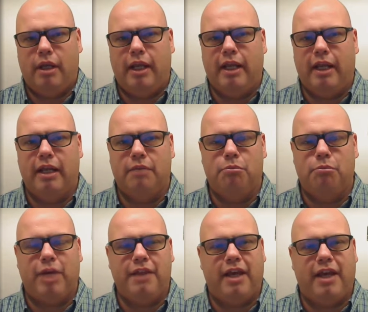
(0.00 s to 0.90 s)
And
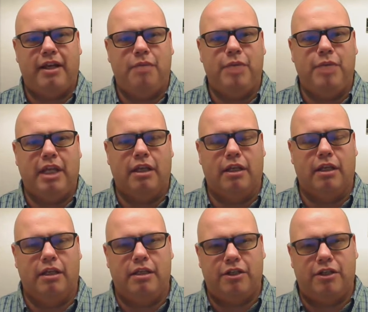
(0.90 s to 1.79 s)
by that I mean,
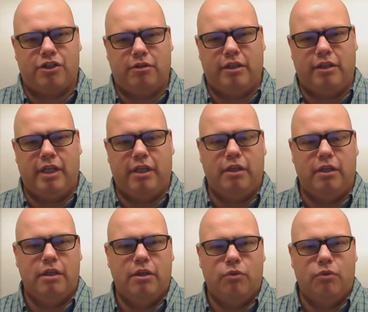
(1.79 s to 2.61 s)
initially